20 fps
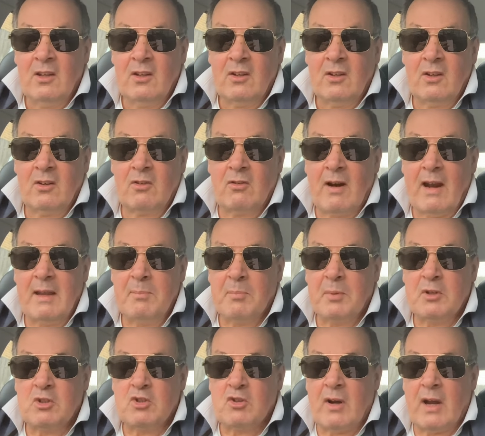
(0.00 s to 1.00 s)
The great
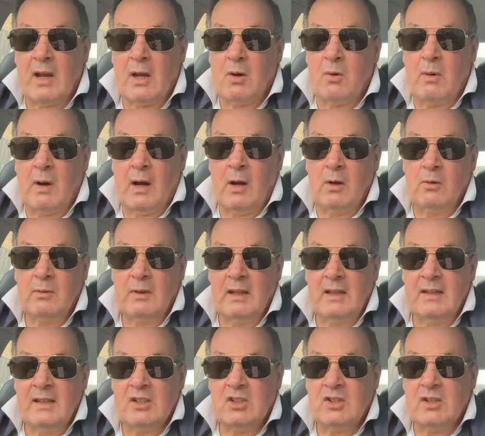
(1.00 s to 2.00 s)
betrayal. Only
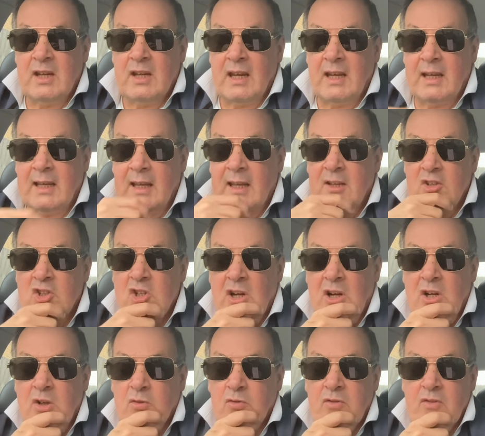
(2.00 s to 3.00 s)
this year, King
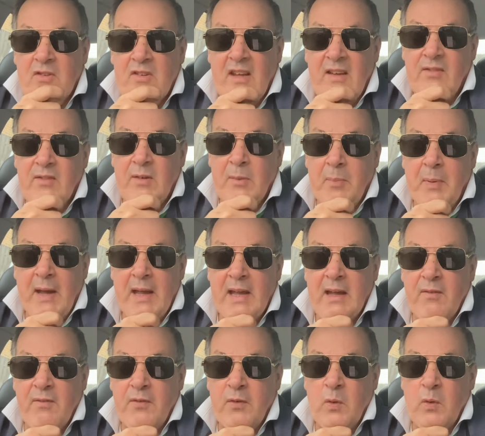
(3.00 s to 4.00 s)
Charles received a
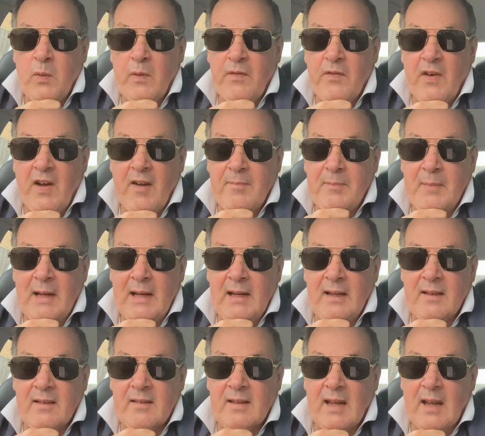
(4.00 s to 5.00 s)
payout of $45
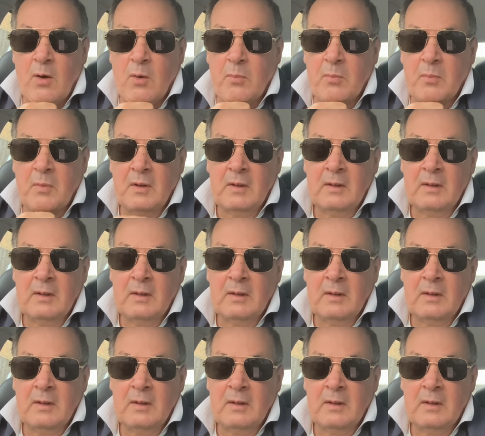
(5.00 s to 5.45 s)
million to help